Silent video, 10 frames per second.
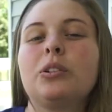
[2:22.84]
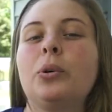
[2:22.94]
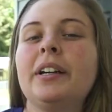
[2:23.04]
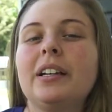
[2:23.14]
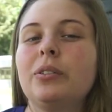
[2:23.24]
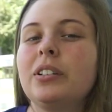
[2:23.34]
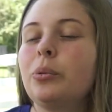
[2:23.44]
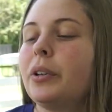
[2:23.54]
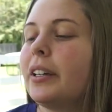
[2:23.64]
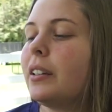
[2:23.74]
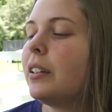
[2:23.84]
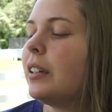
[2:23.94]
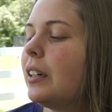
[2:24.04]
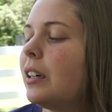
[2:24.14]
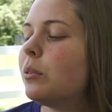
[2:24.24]
have to wing it with the wind.
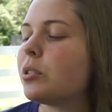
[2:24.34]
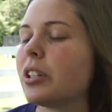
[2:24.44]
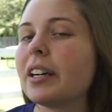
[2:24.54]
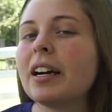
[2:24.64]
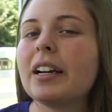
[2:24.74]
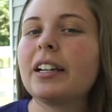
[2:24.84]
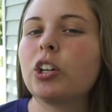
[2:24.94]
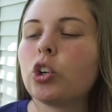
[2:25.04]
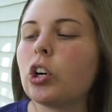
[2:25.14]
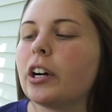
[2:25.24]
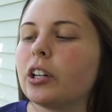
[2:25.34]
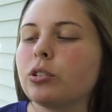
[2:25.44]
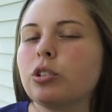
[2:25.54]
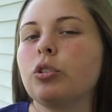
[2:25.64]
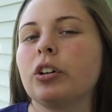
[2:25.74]
So I got a
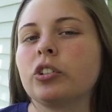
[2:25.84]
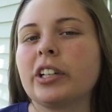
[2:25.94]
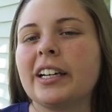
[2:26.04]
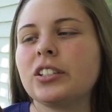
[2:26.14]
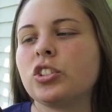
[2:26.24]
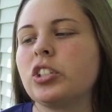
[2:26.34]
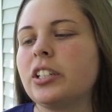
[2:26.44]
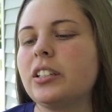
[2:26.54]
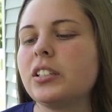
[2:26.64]
Corrado 200 HD.